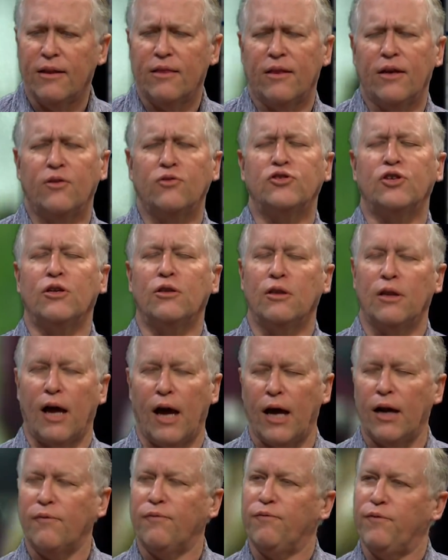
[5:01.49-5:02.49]
There's a
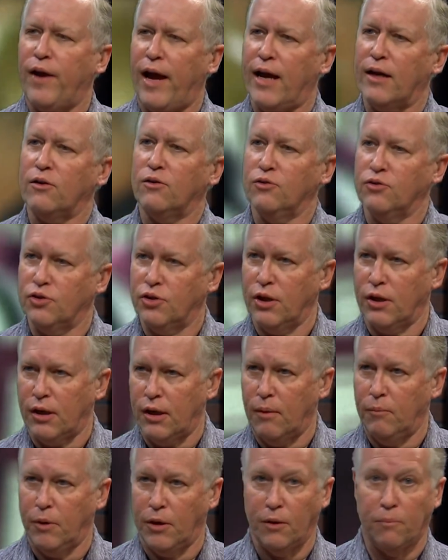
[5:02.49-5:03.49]
lot of factors that
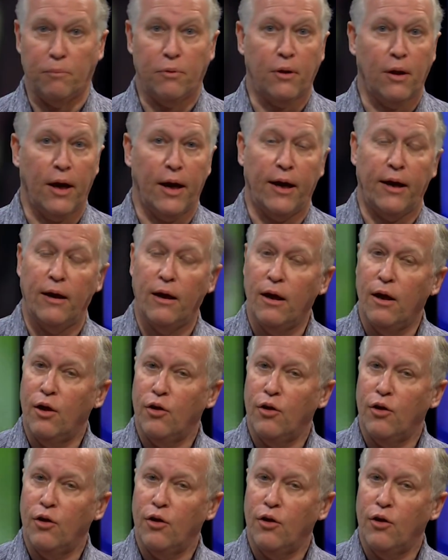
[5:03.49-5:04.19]
come into play.